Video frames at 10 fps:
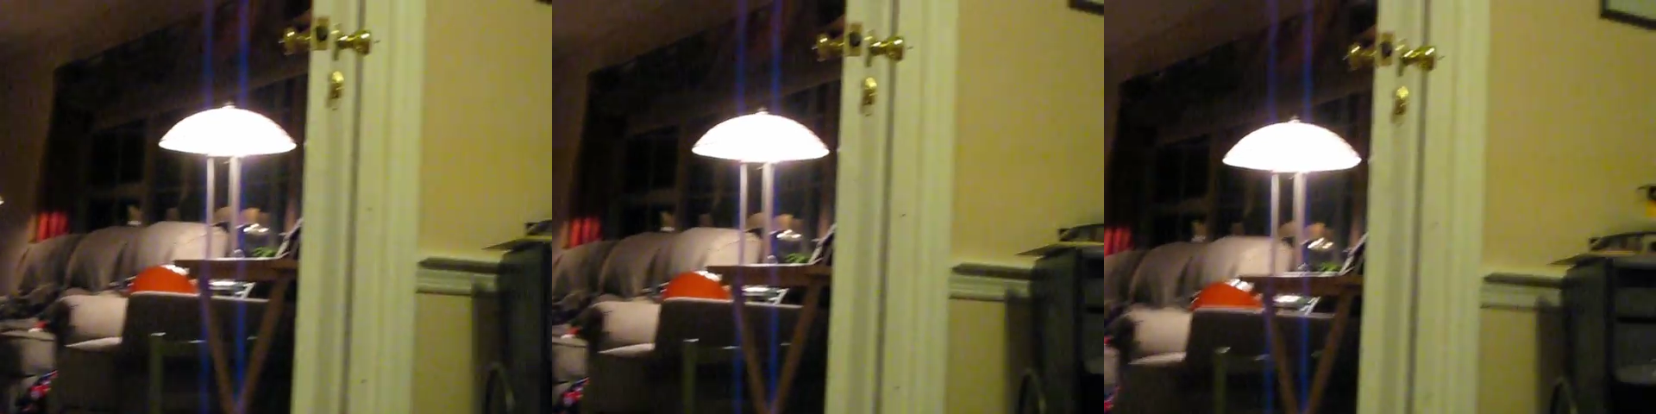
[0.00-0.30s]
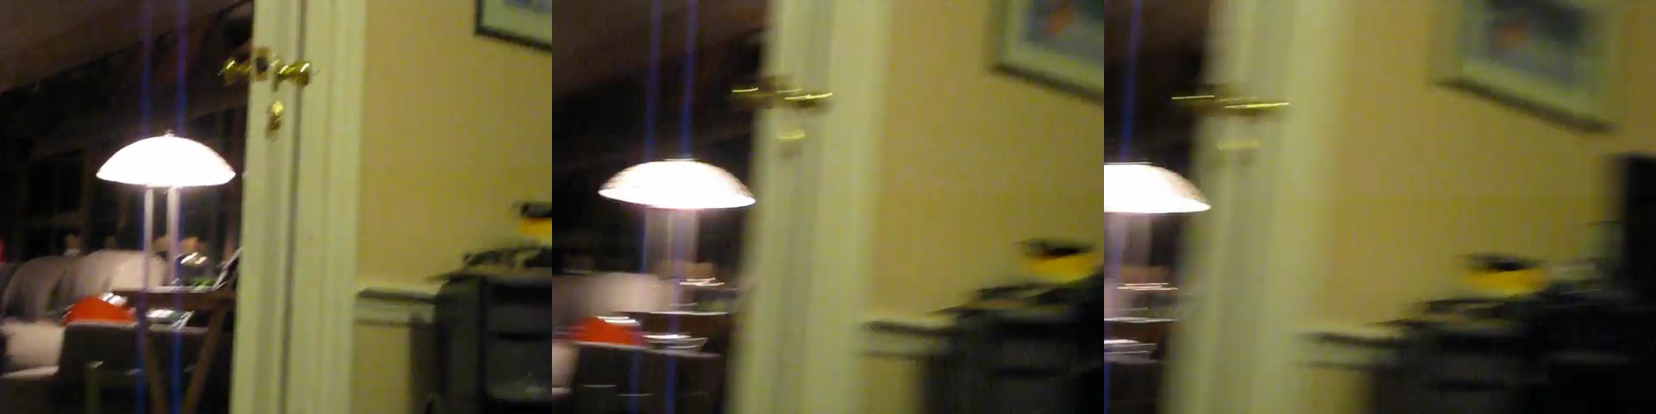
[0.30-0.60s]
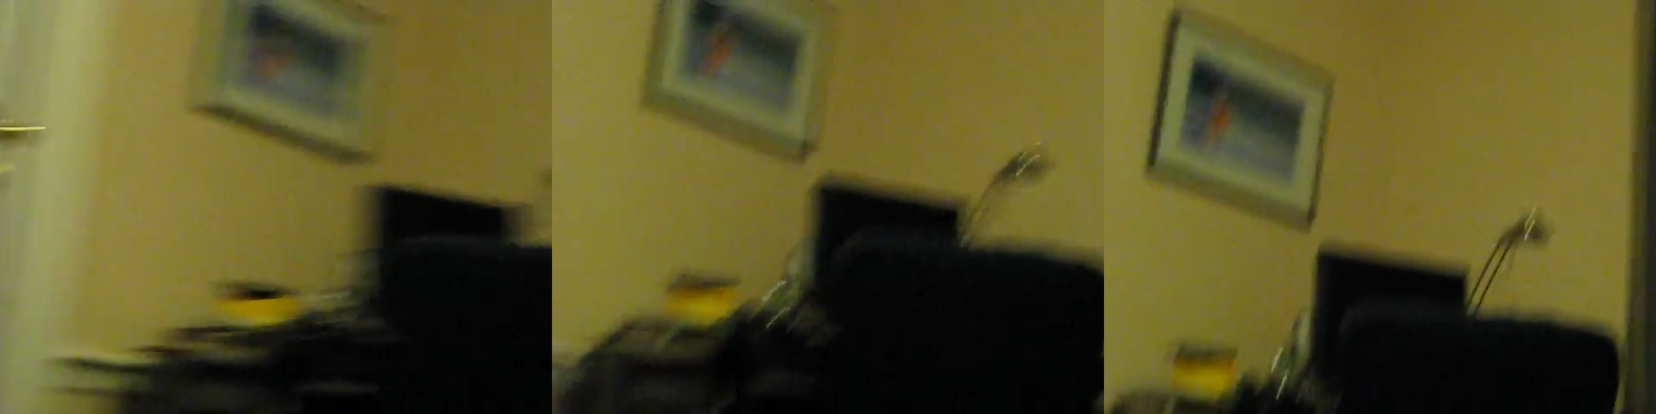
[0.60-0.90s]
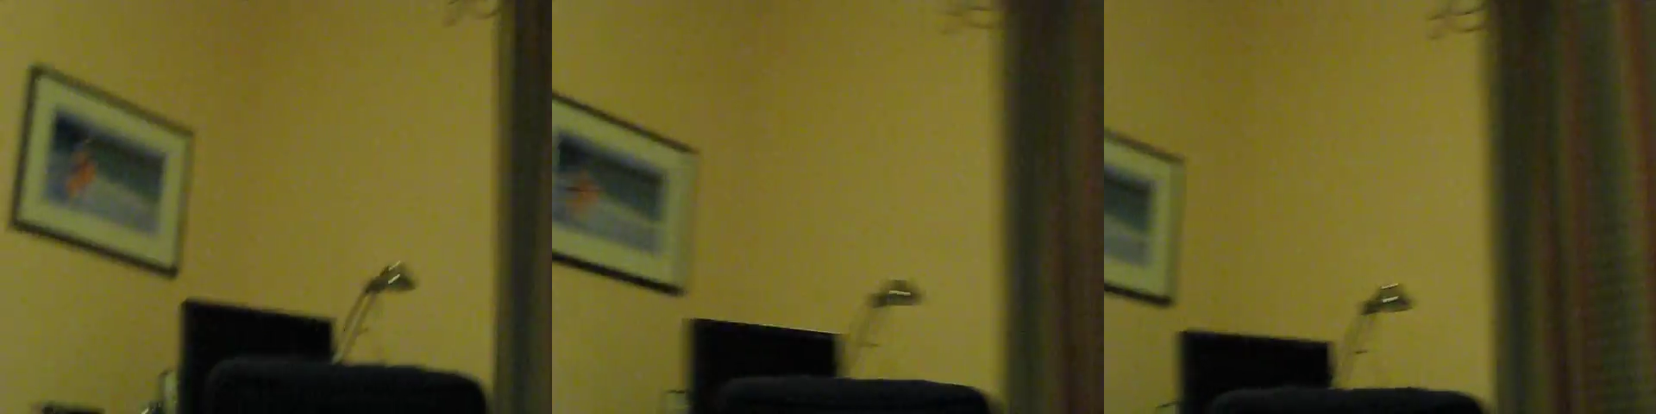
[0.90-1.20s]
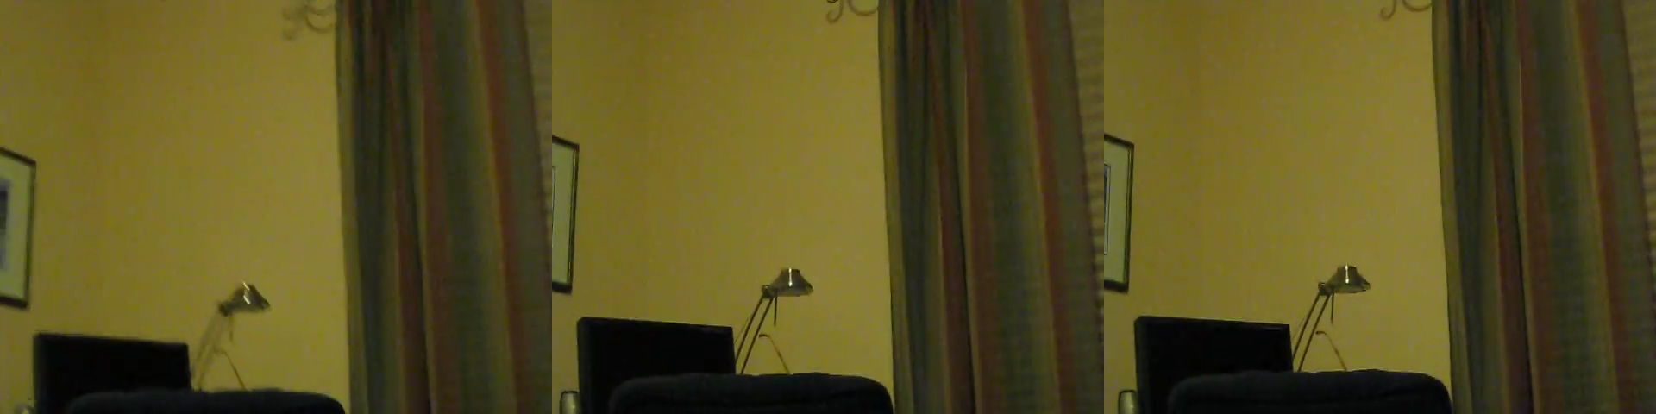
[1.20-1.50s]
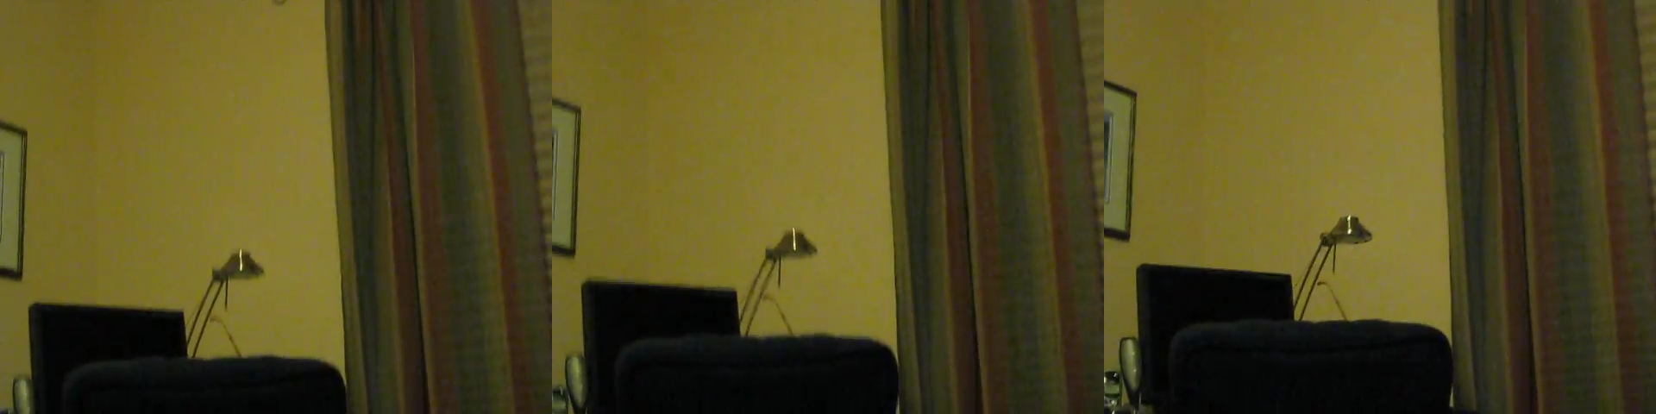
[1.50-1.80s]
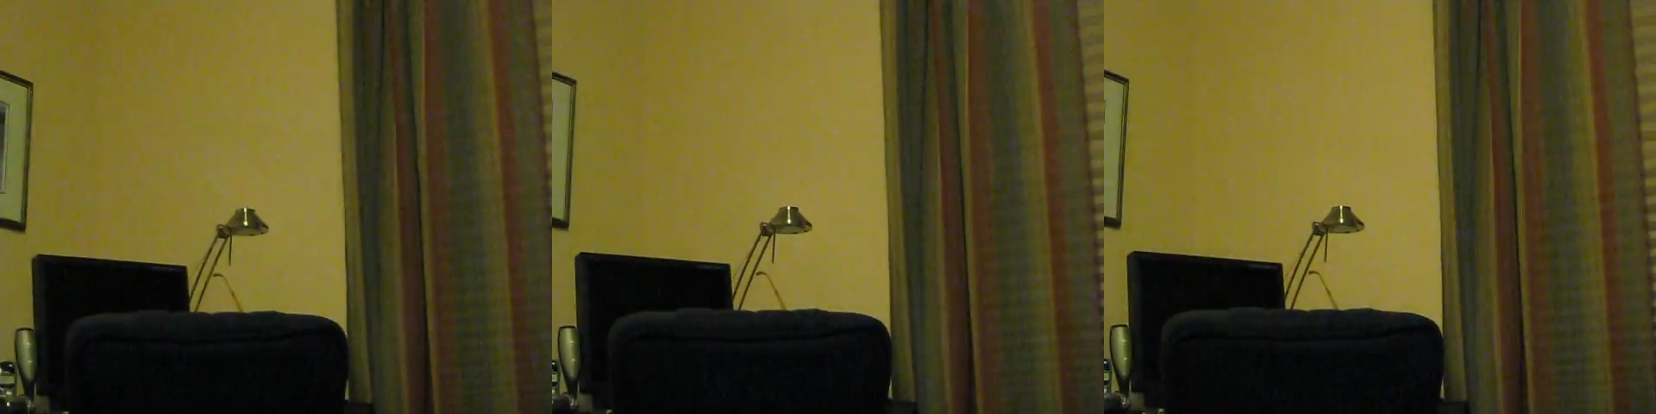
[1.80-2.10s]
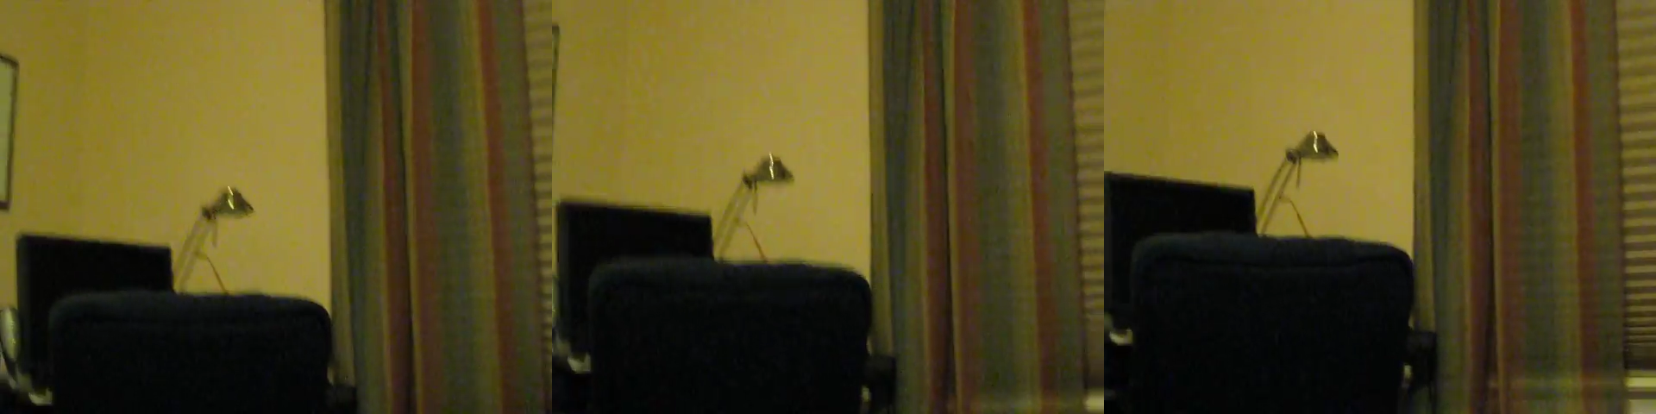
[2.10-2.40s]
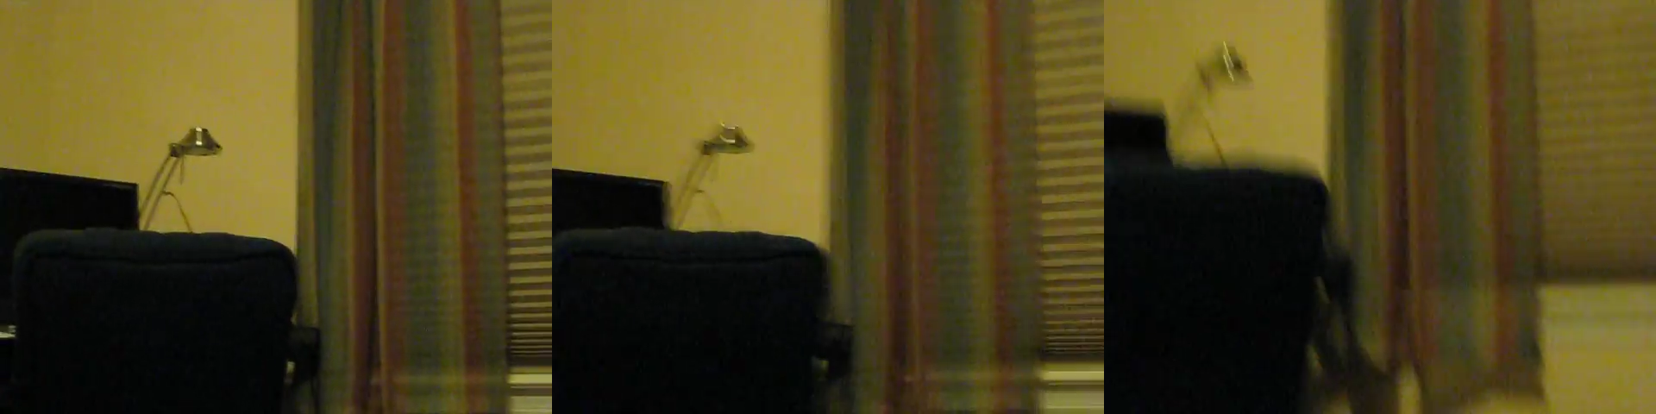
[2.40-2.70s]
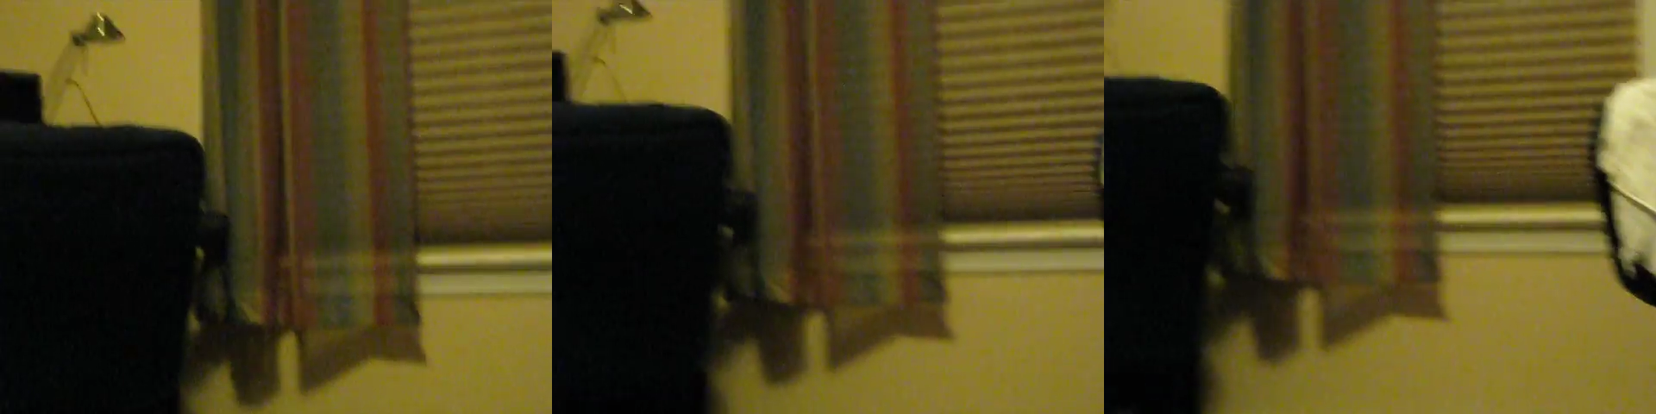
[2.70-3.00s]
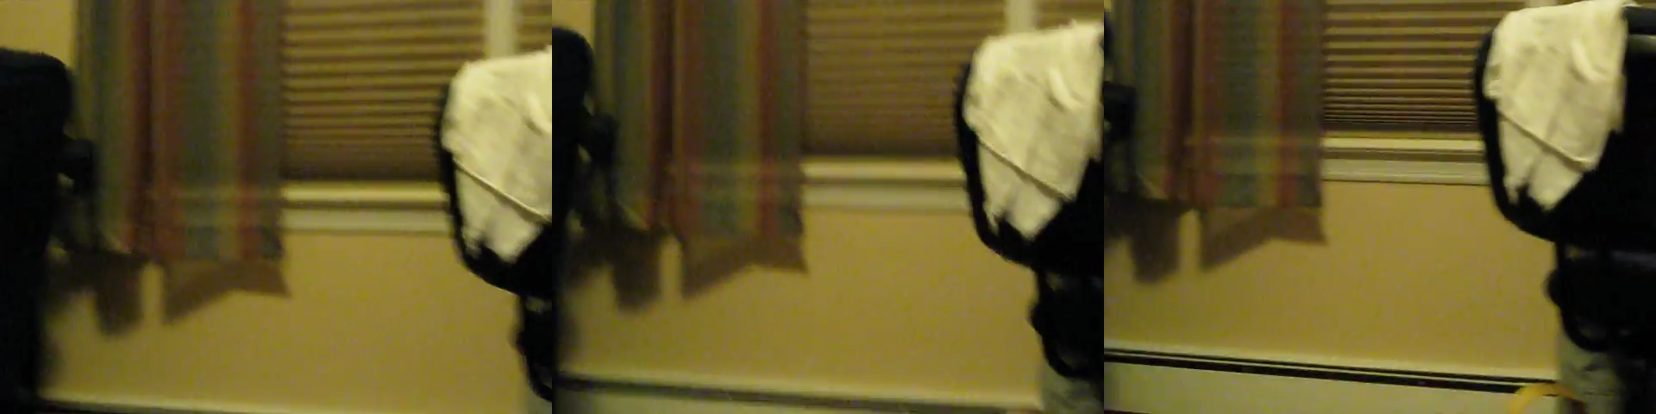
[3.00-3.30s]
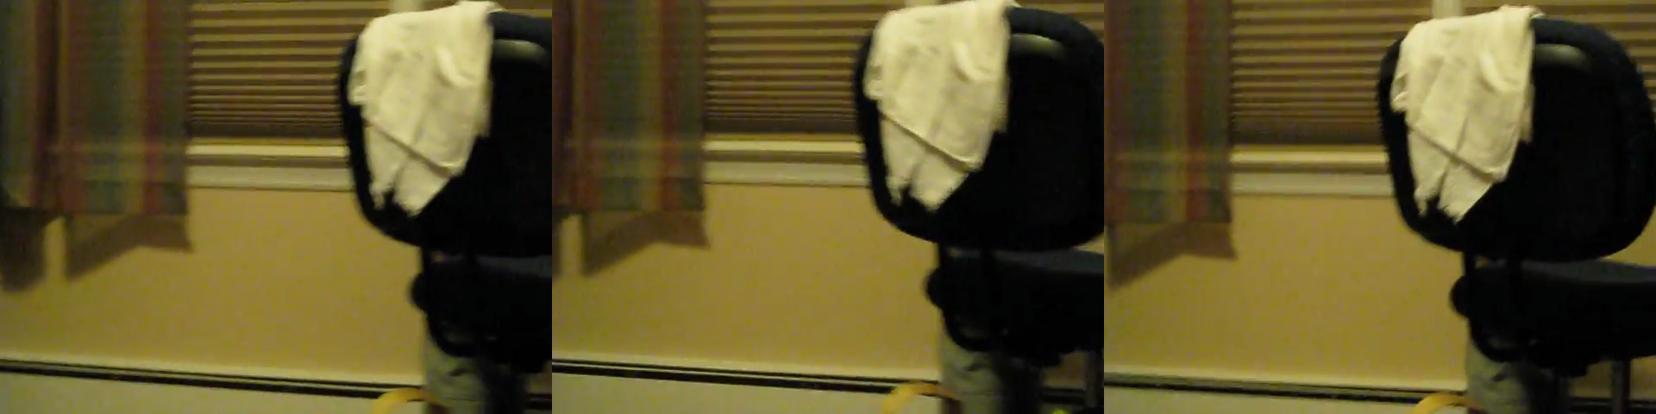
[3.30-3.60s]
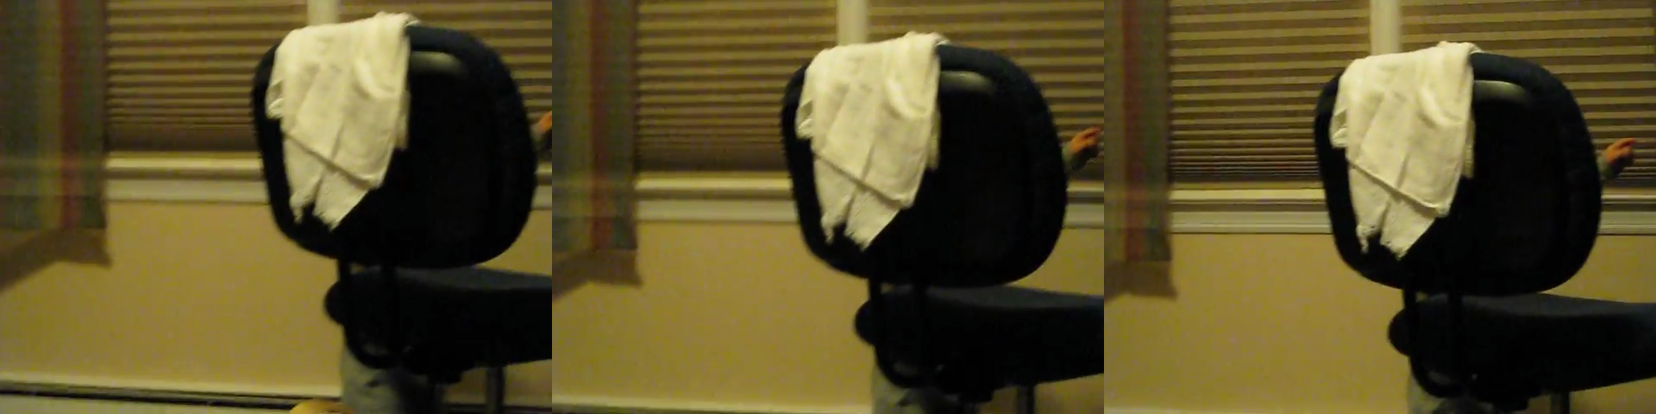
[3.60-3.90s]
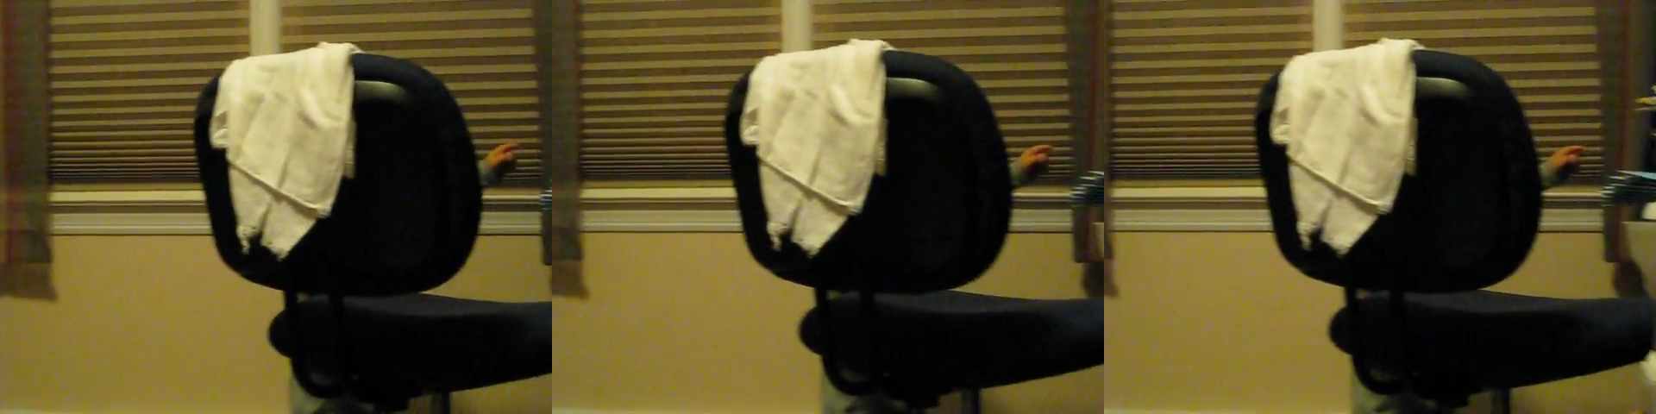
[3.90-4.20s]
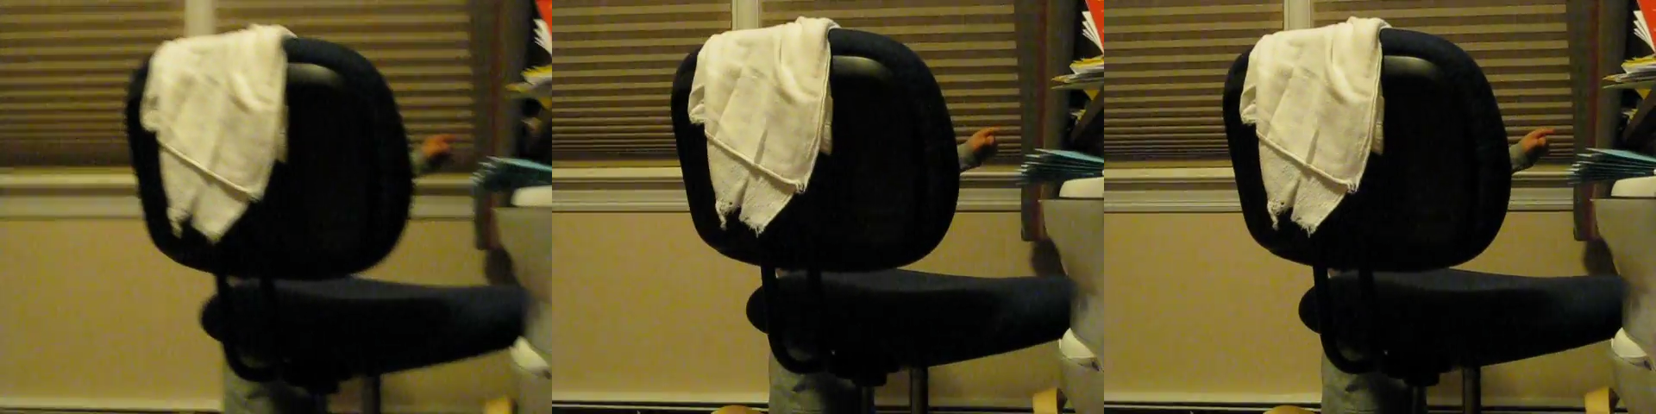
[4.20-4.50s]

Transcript: [unreadable: no face in view]